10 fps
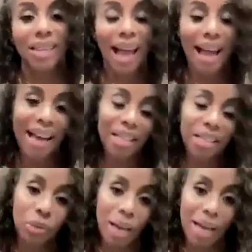And
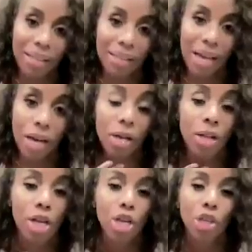as you
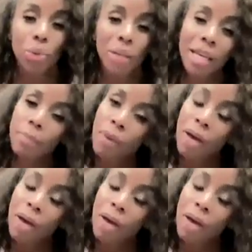exhale, you keep